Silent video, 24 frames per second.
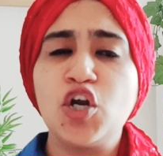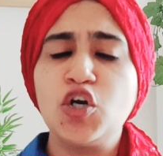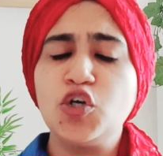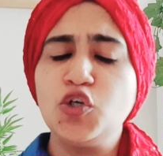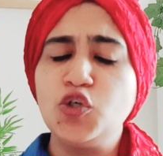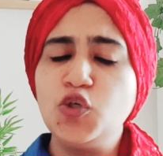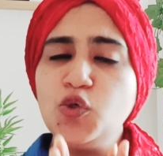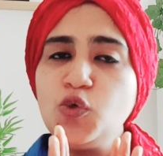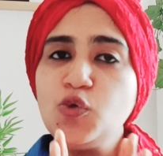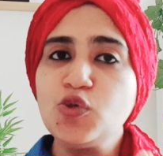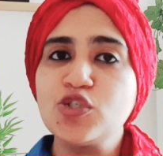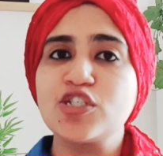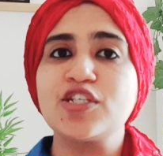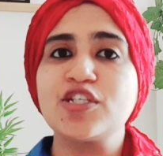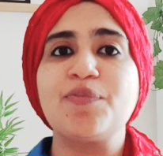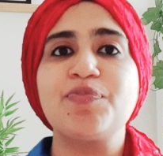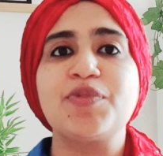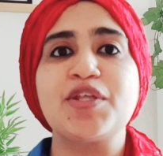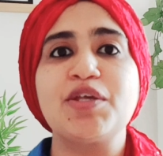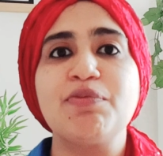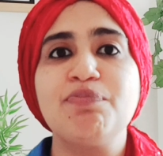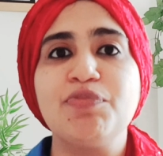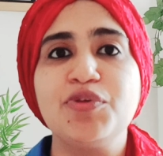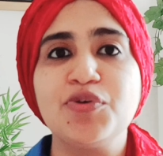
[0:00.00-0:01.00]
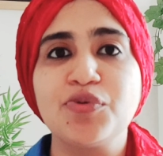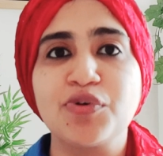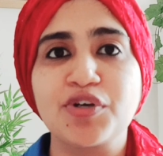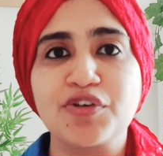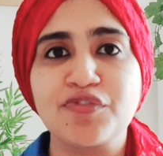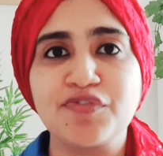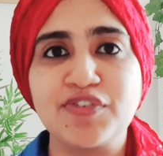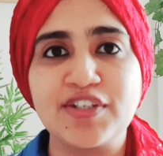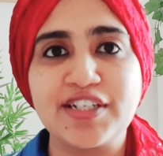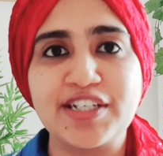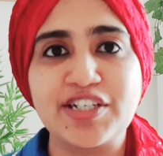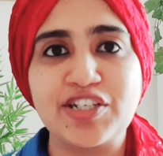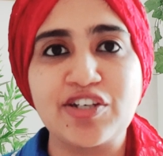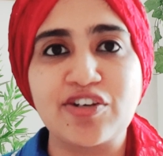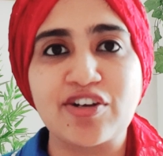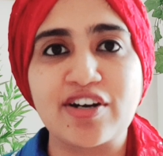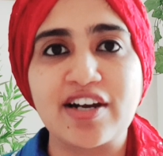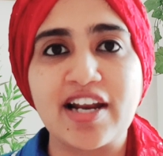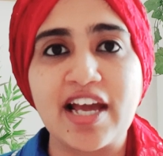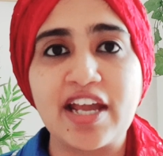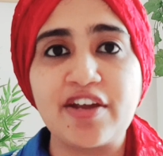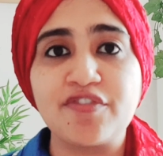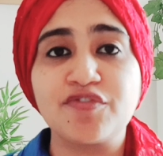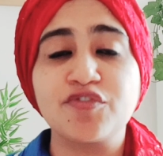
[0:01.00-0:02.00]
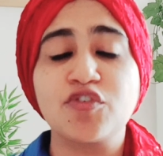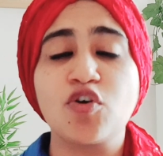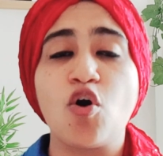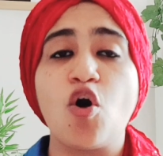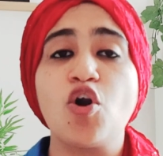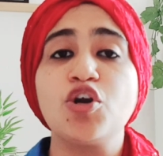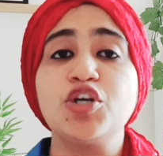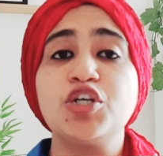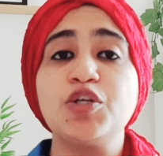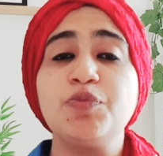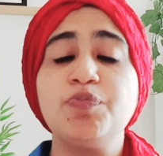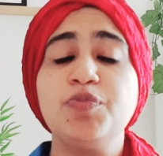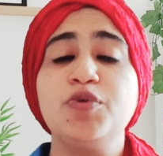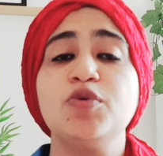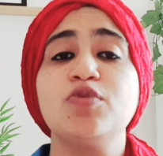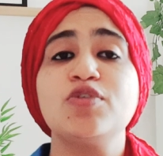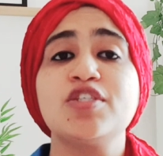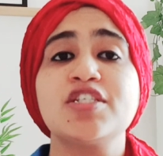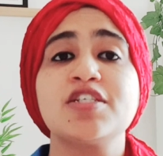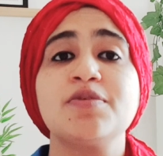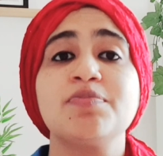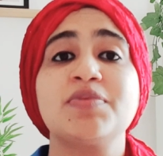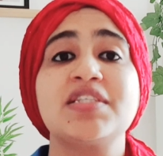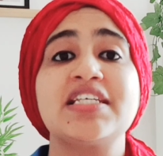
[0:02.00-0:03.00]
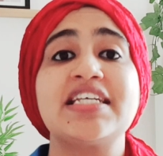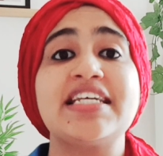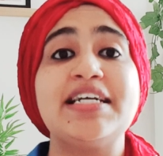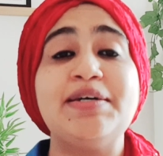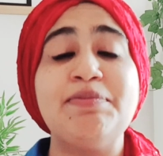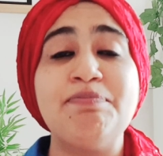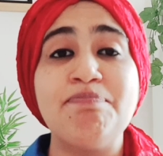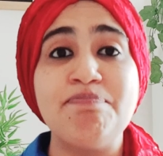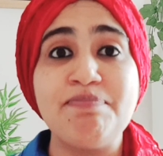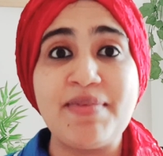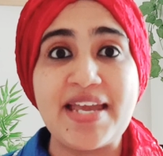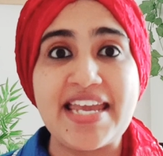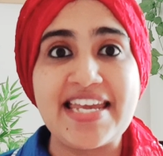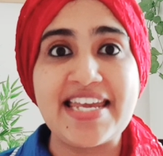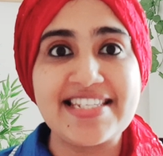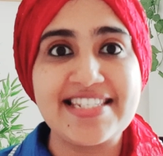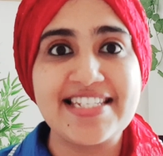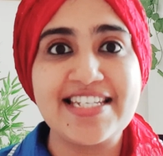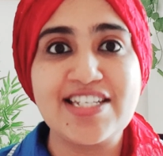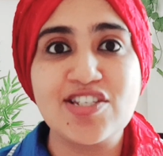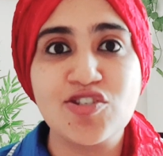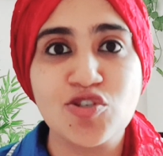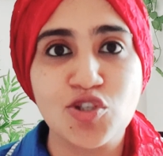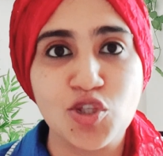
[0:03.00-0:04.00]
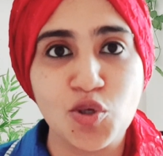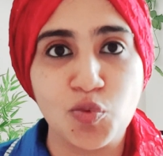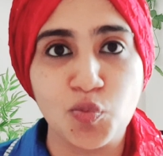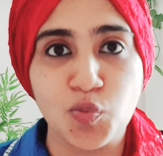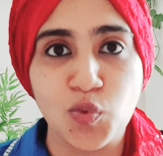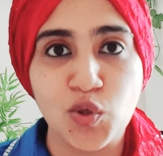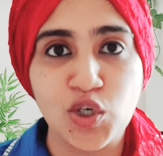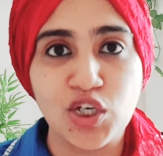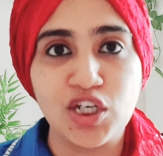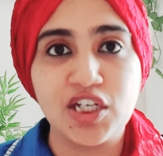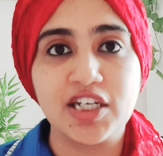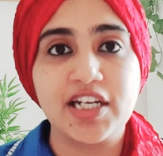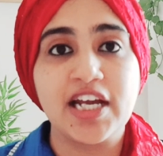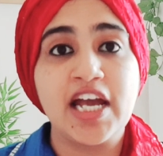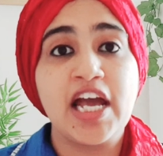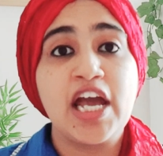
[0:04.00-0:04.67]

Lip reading: Do something beautiful in your life, contribute something amazing to the world.